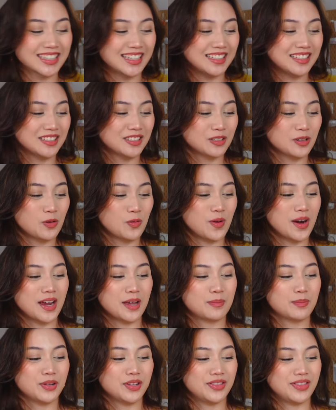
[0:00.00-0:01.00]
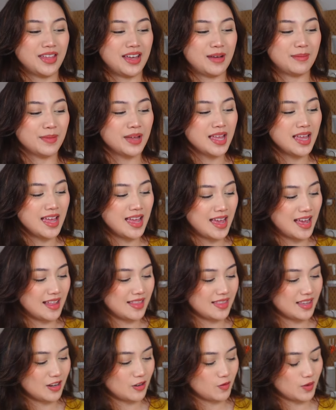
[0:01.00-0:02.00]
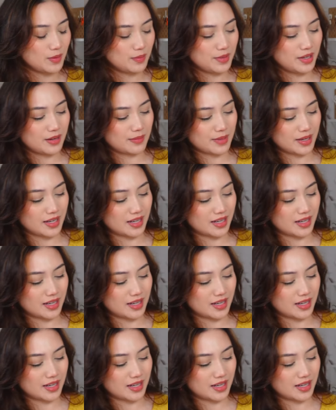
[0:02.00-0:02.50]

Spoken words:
I didn't know where I put them. And then when me and my